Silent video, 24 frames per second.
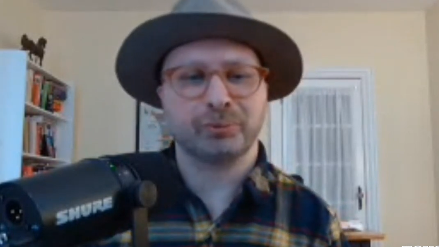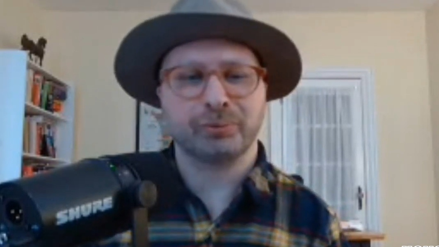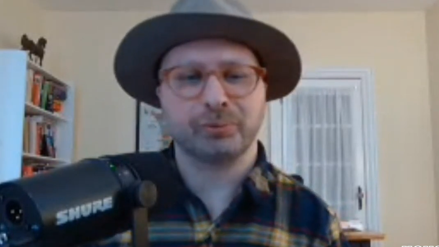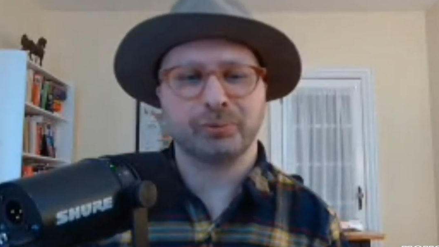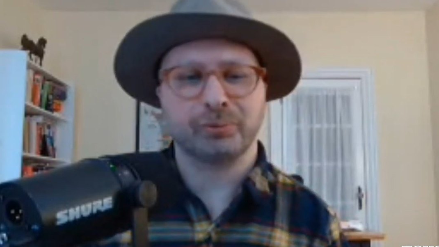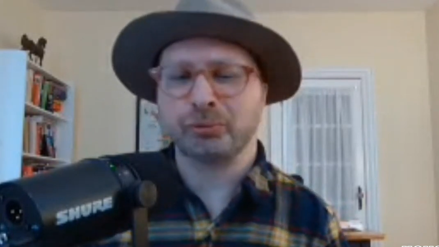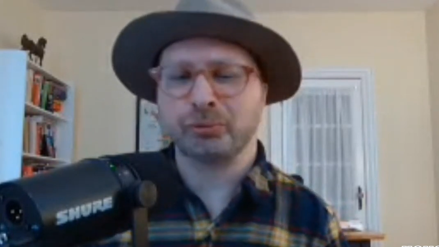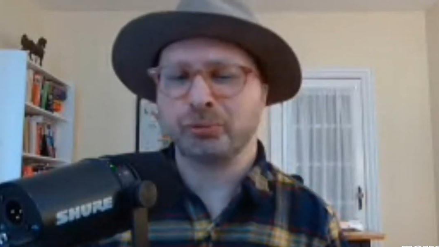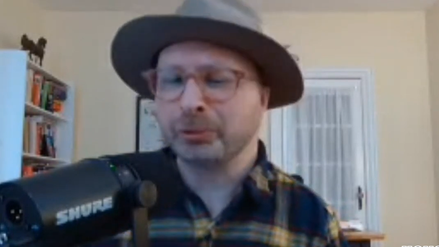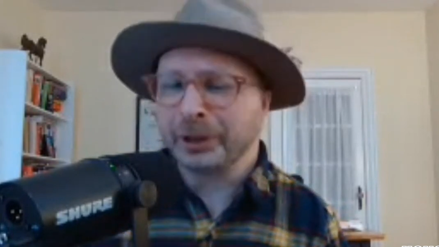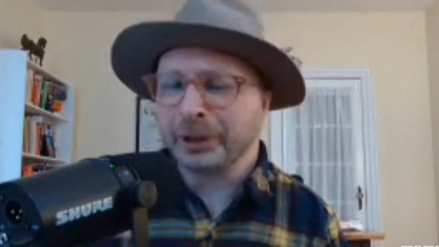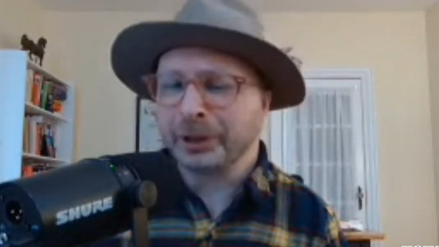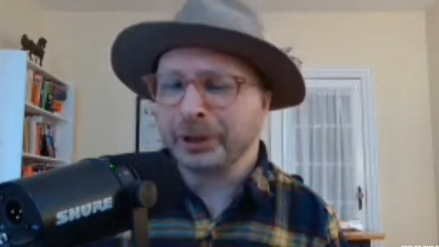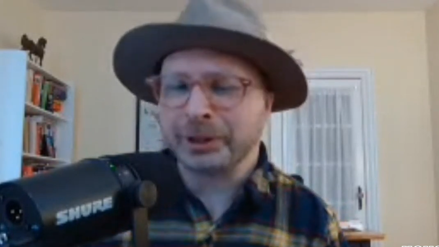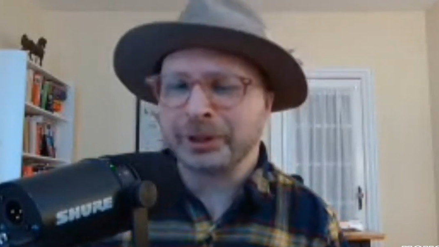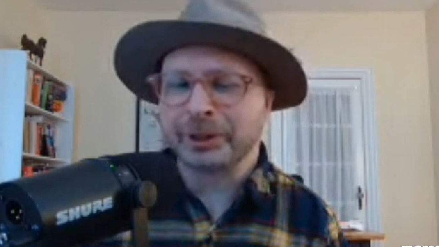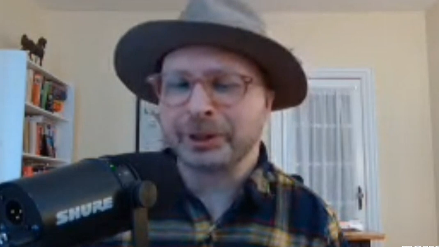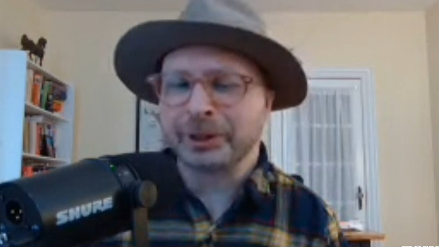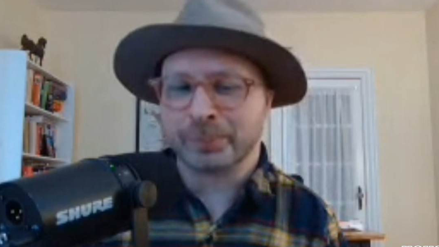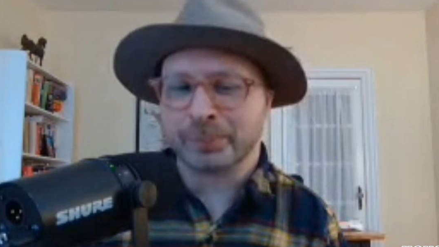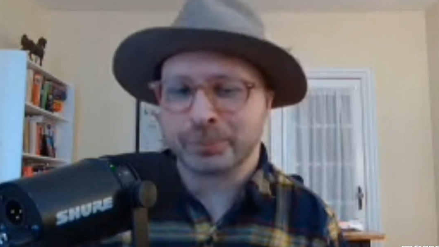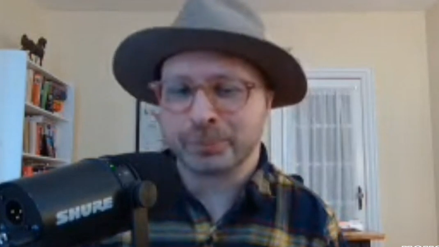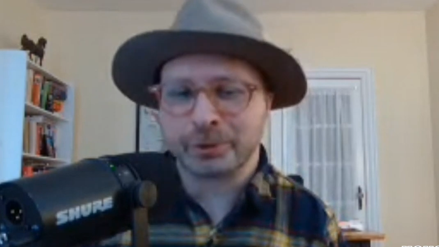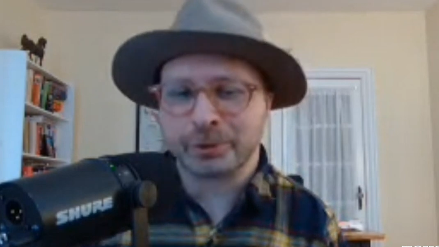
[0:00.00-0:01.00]
really
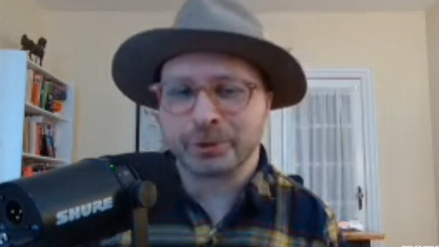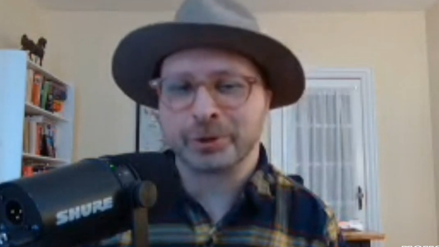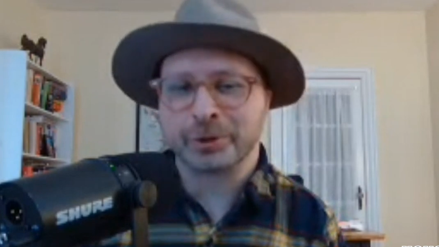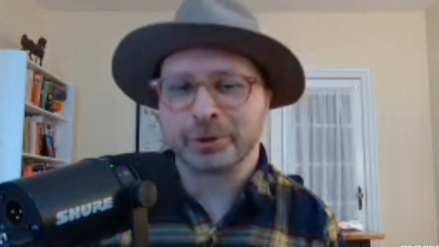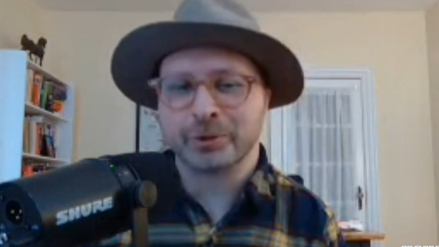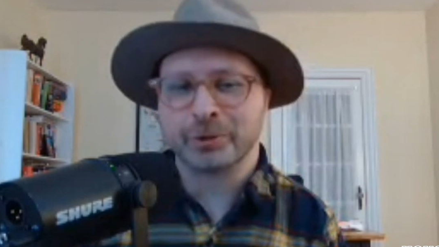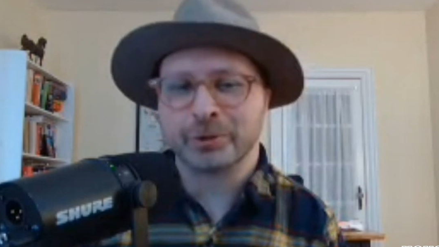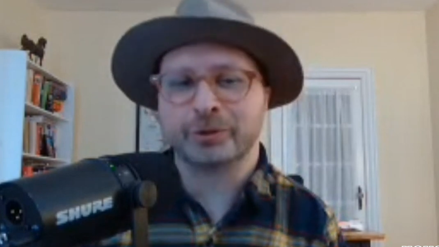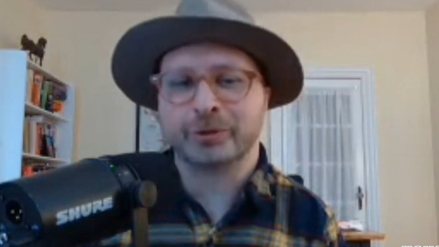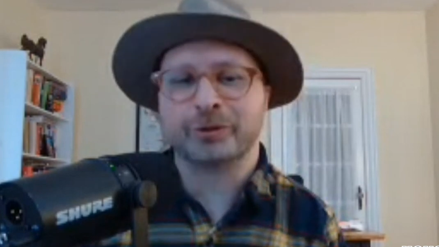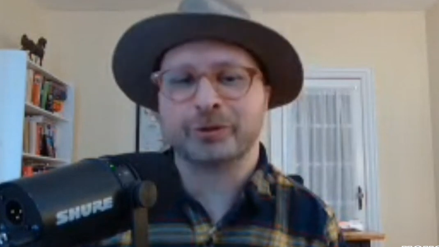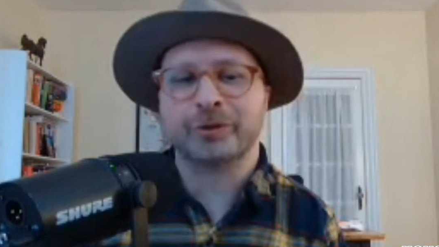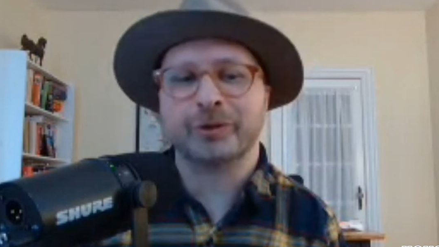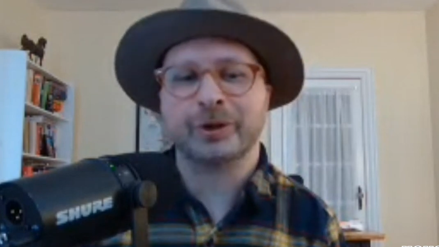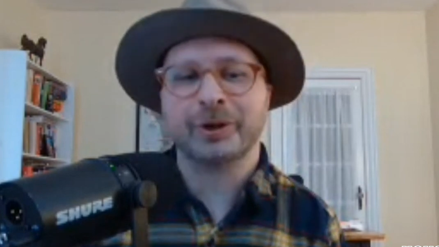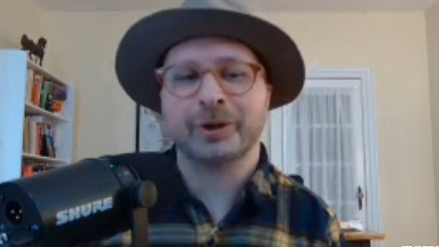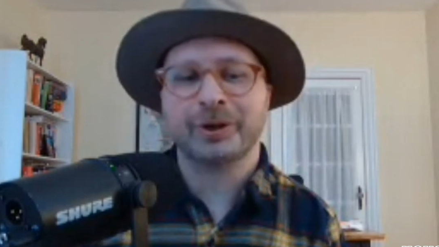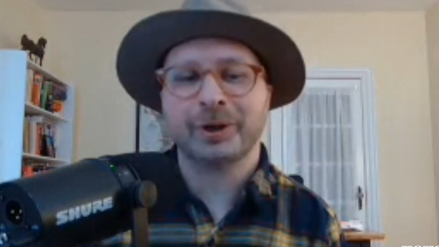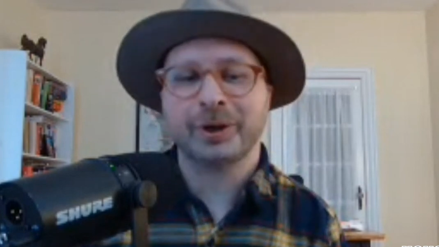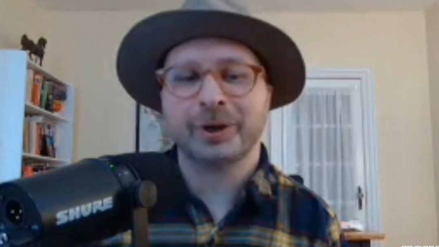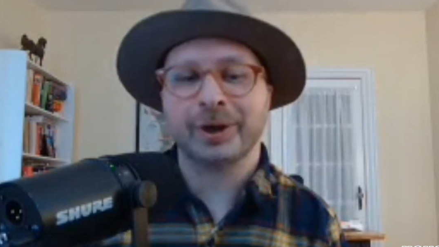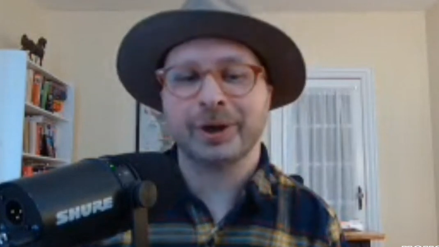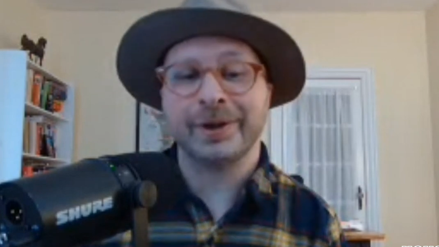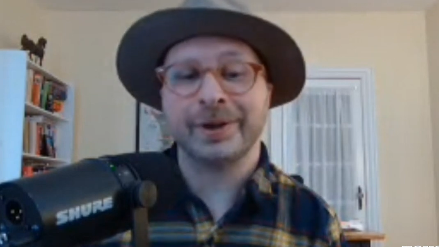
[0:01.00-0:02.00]
improve
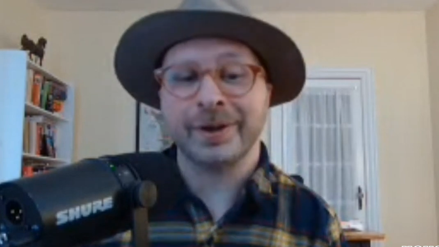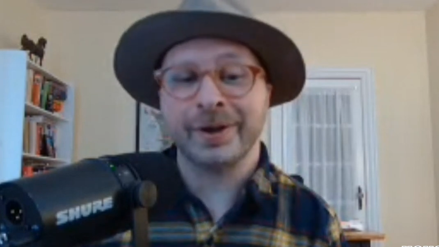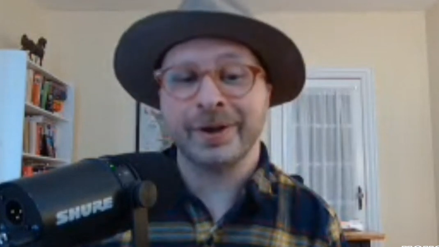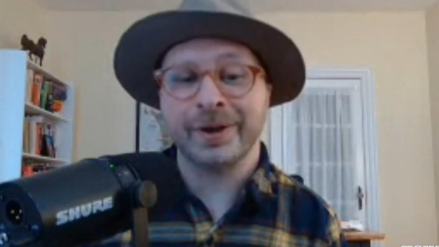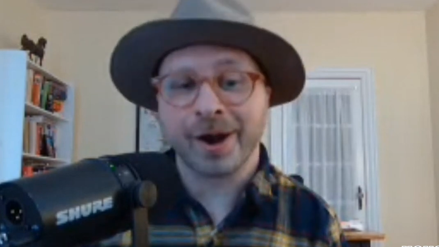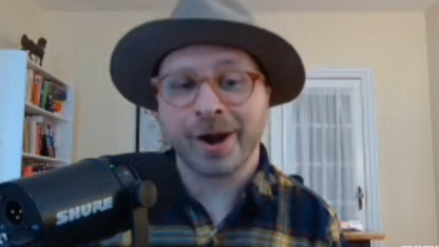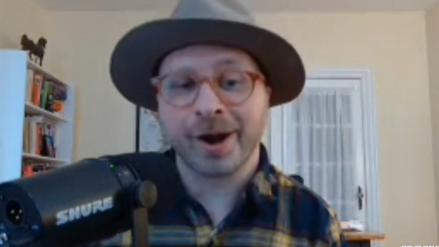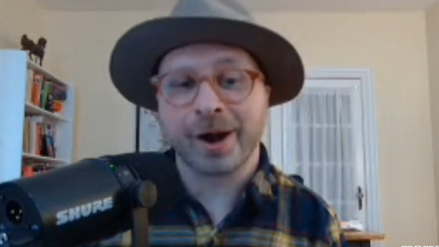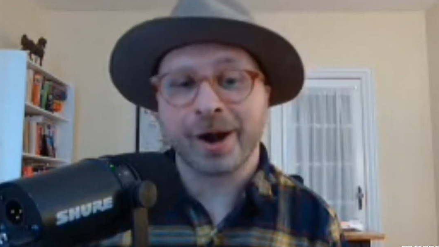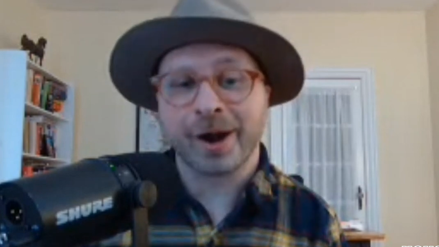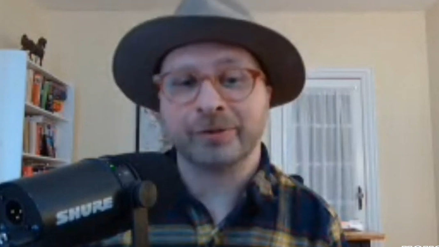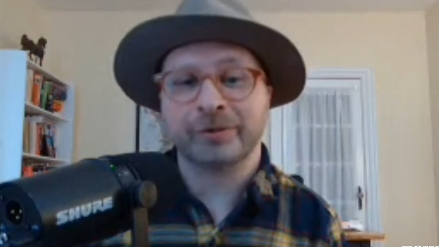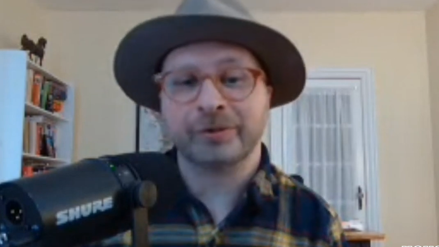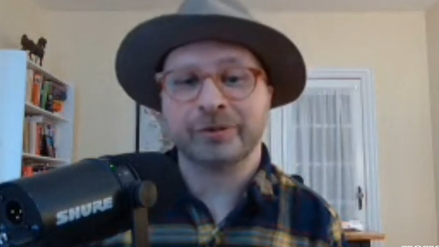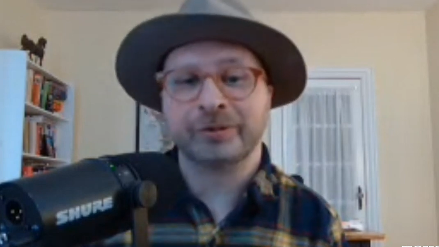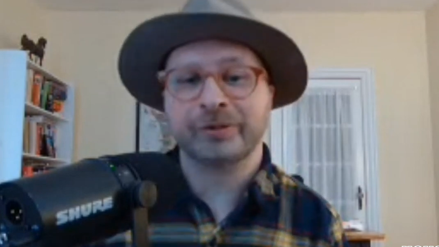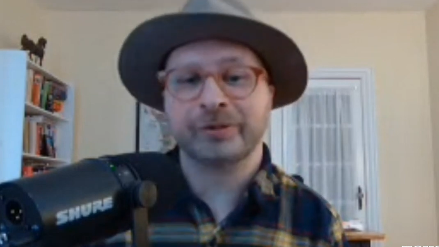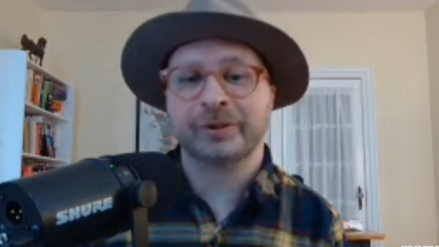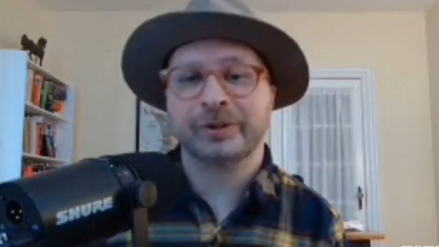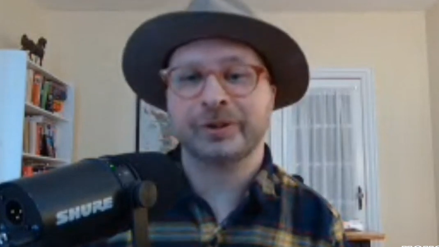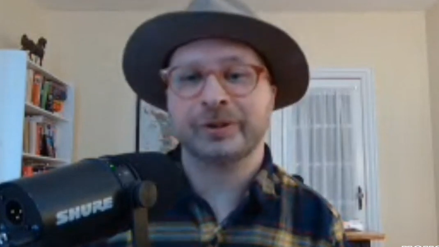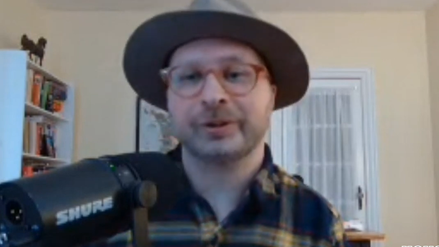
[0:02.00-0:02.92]
enough,